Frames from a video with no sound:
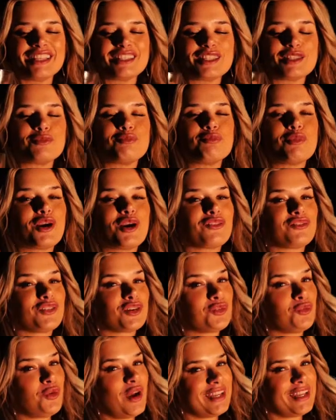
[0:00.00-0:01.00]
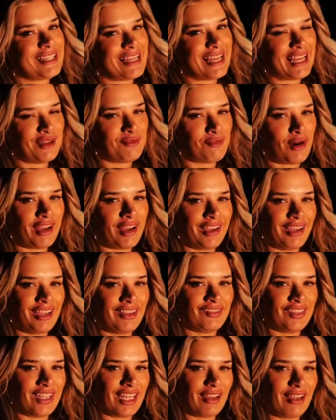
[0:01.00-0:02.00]
It's the perfect way to end my
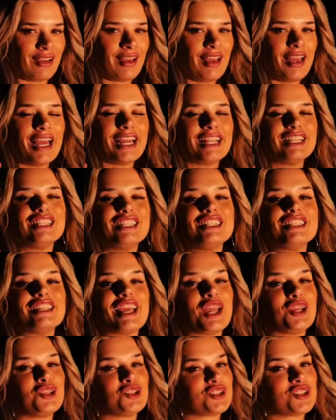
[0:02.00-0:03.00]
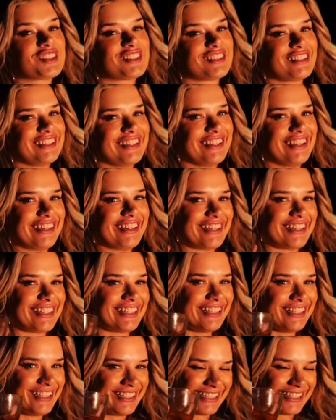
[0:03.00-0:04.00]
evening. Dangerously
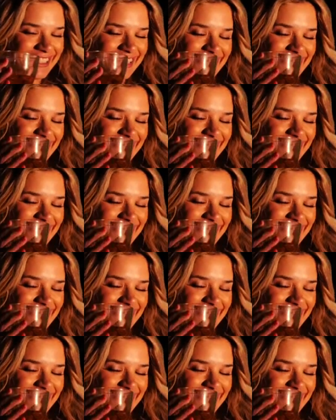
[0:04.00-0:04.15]
good.